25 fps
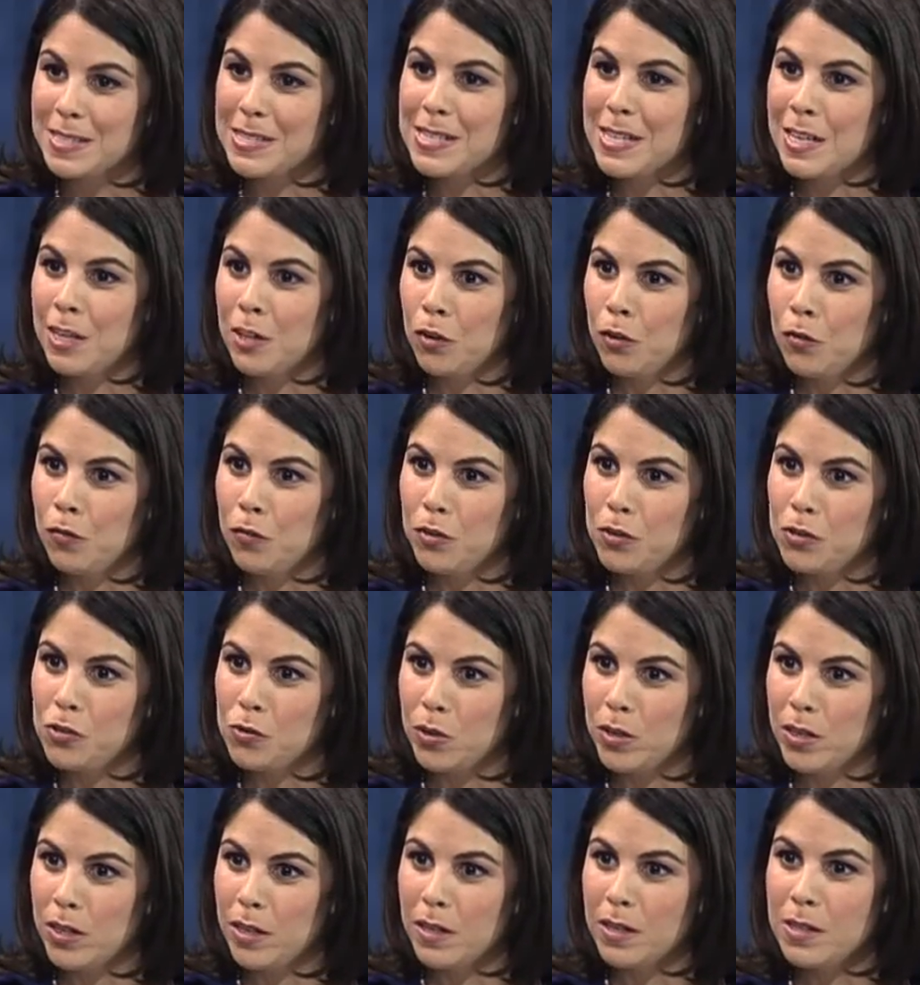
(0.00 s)
thank you for
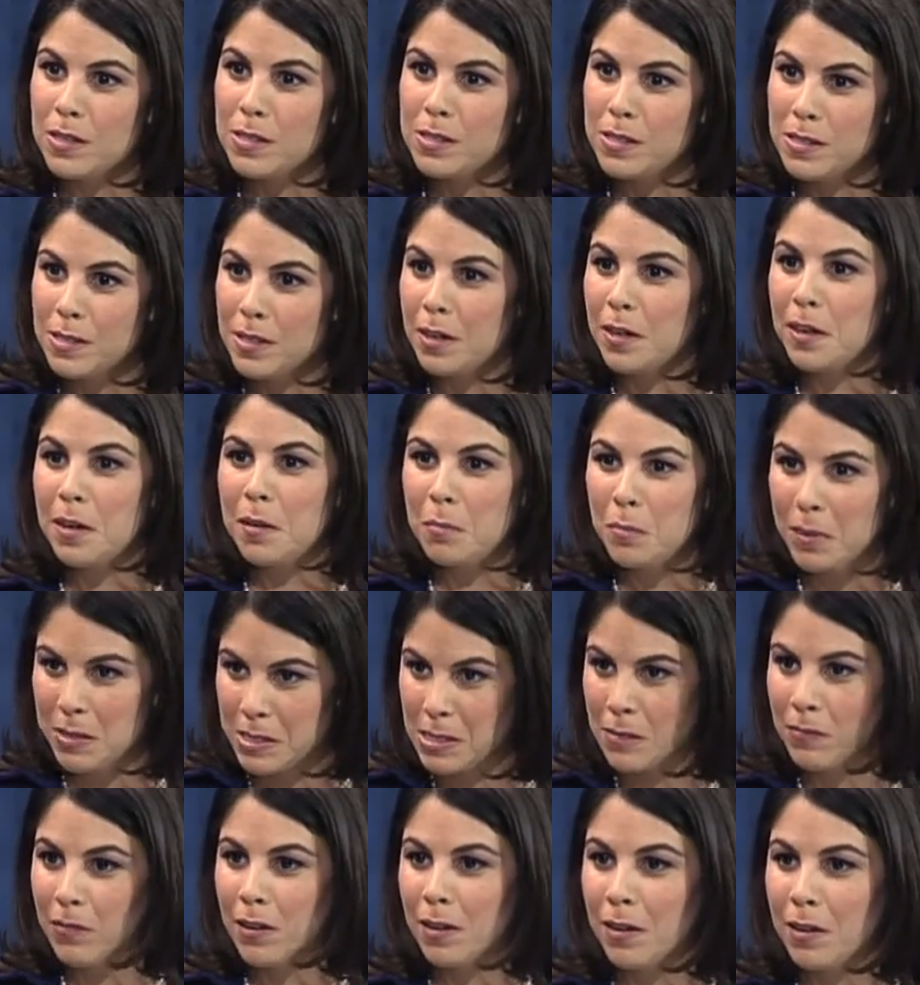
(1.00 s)
joining us, and best
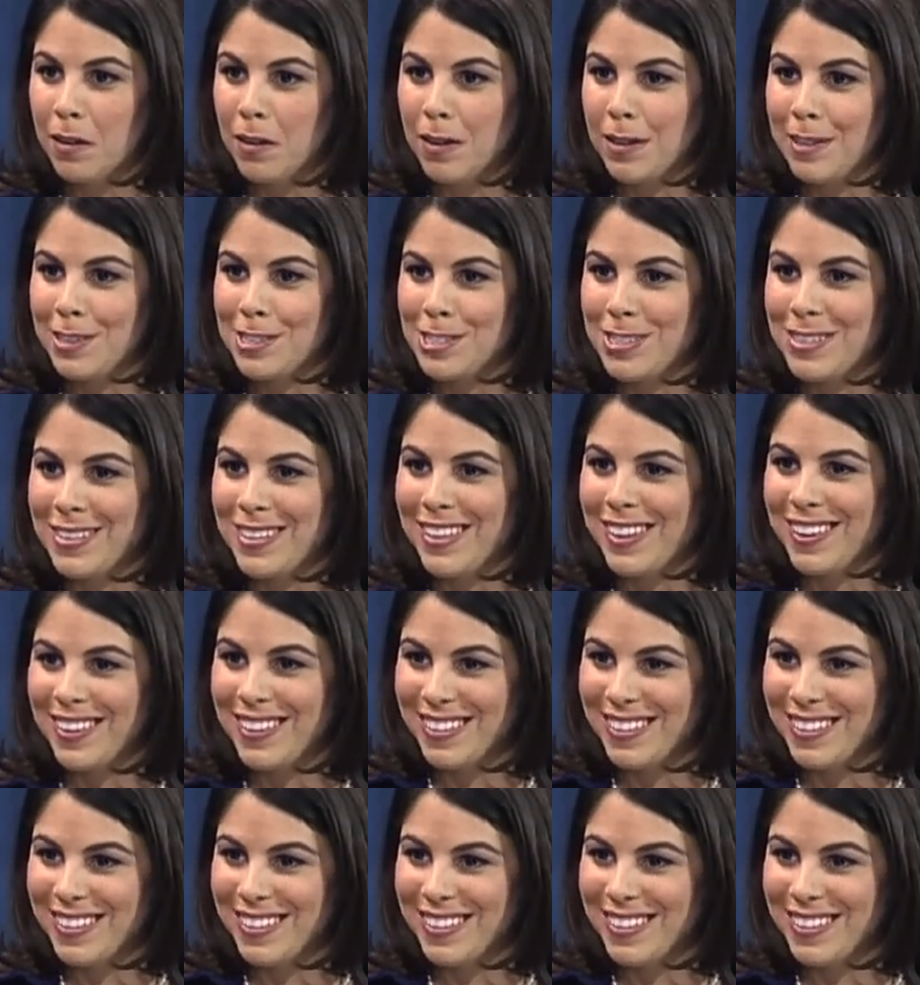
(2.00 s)
of luck on Election Day.